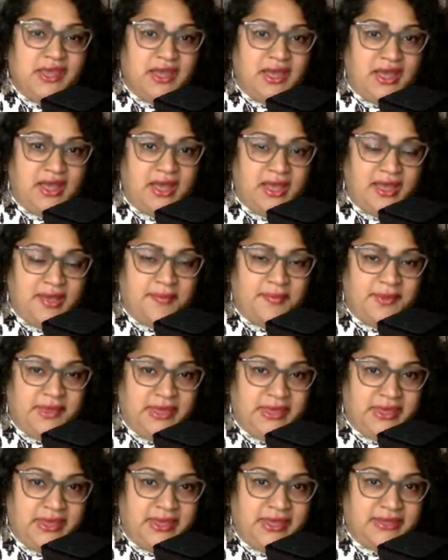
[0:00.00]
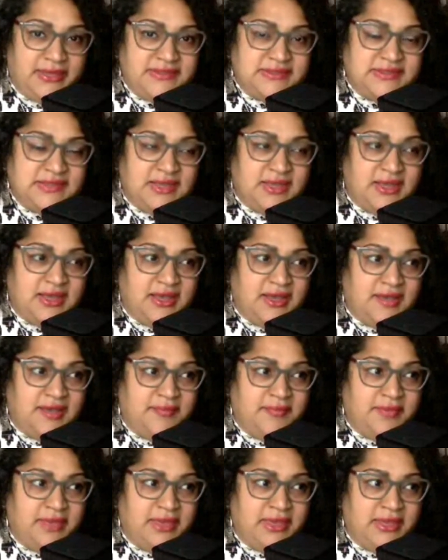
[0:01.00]

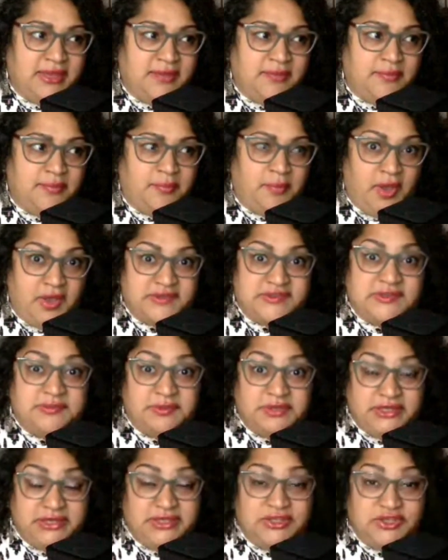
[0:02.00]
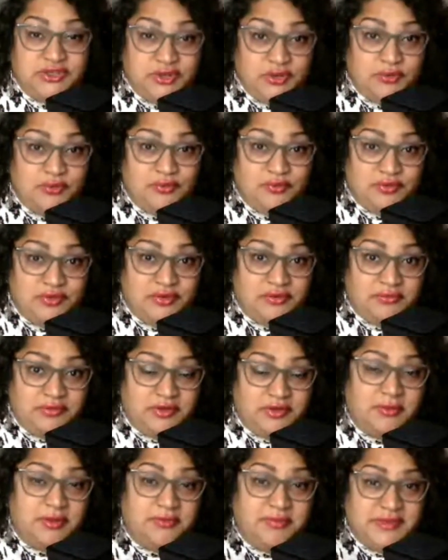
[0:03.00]
and possibly
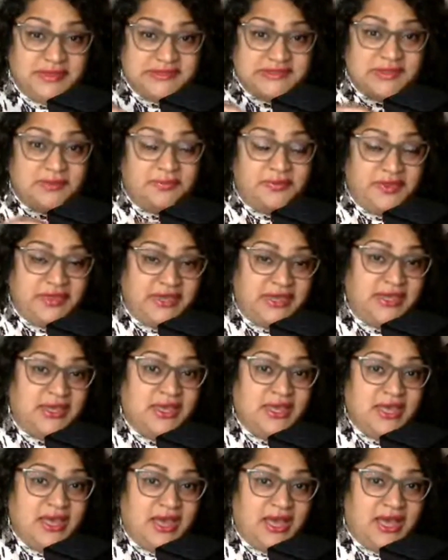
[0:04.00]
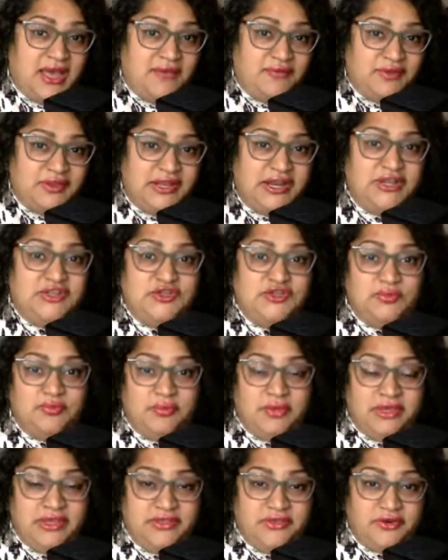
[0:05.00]
there may be something related to
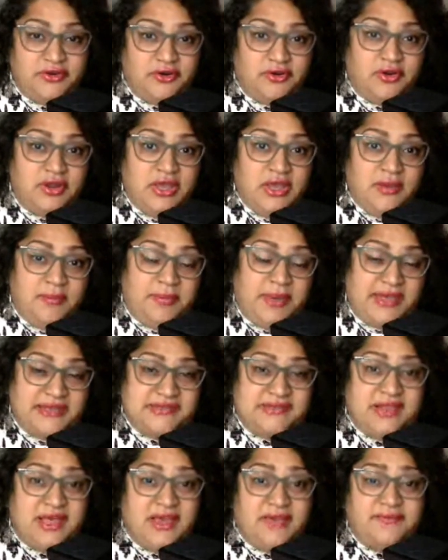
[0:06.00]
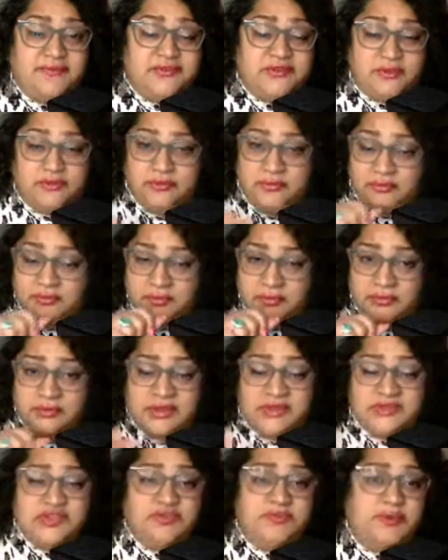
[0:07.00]
either past lives
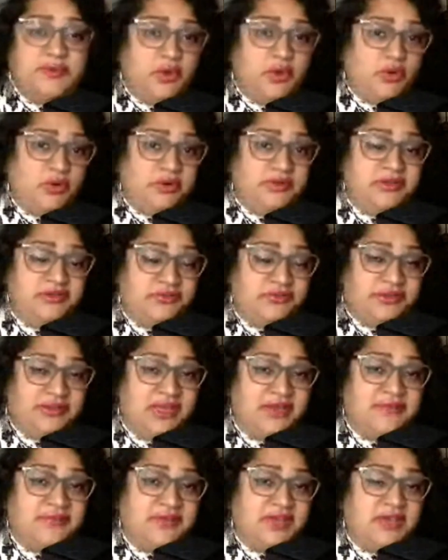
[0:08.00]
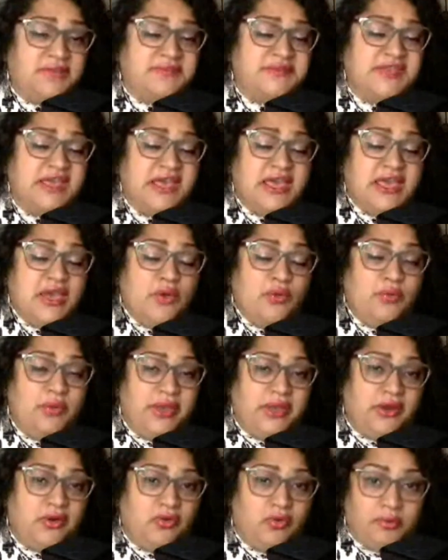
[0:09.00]
excuse me, or different lifetimes,
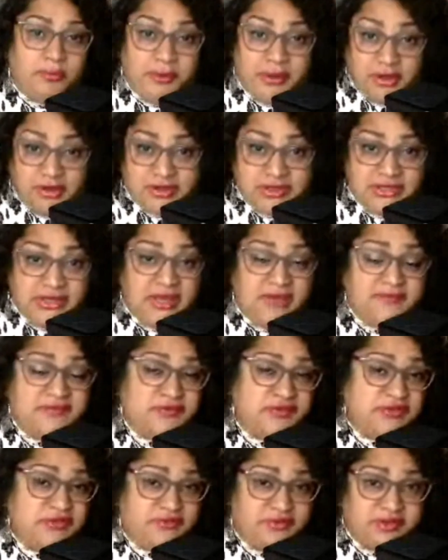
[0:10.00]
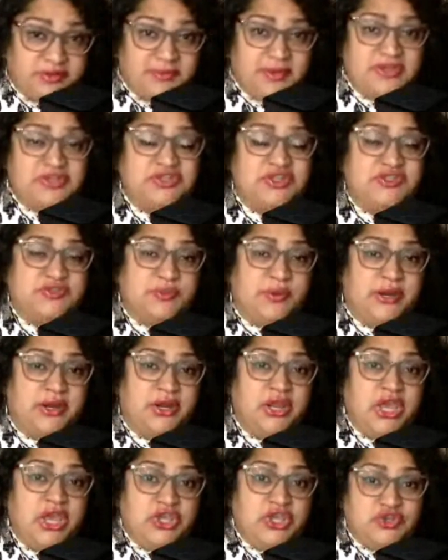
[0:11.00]
or parallel lives or different dimensions, where
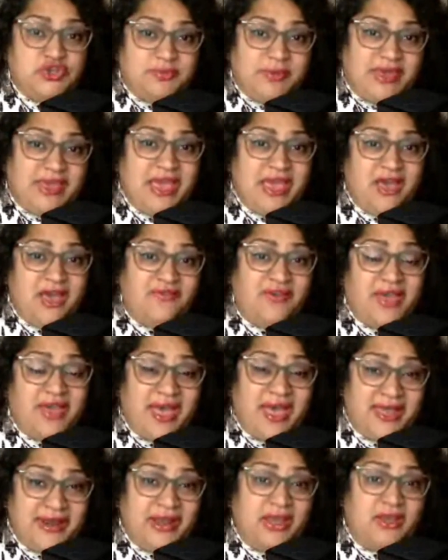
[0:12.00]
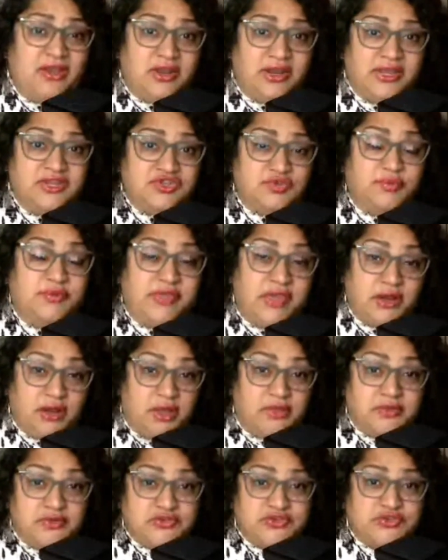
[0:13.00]
you may have had a connection with that
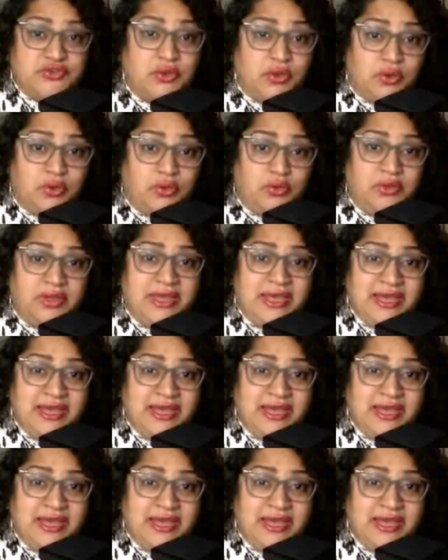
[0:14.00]
other soul,